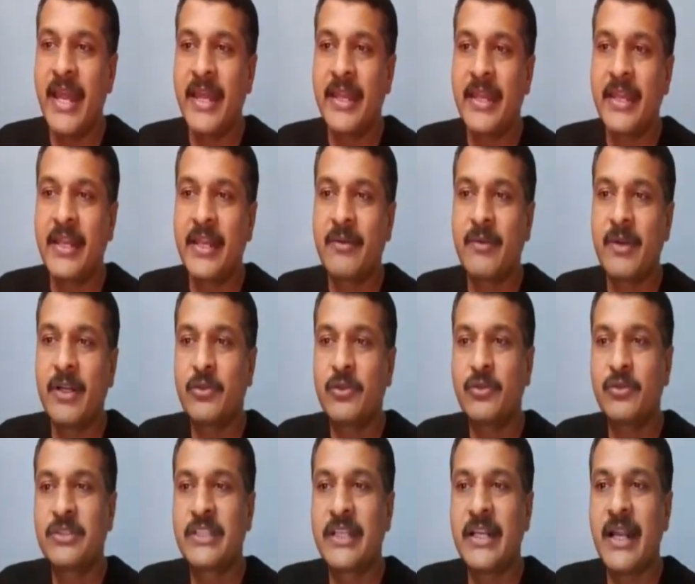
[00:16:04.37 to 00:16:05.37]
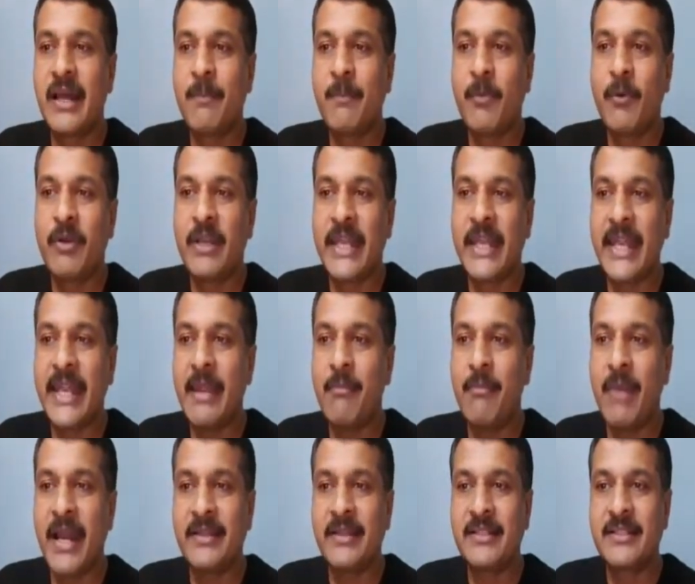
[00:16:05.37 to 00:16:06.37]
equal to Z upon A
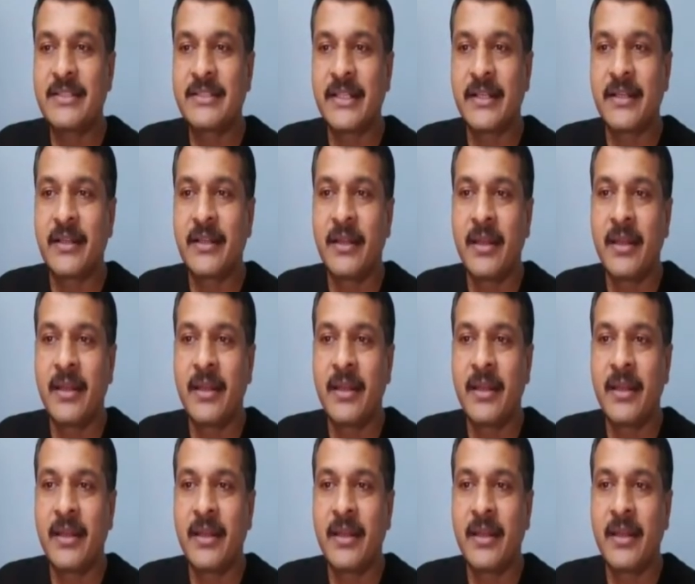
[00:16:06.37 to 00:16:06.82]
minus Z,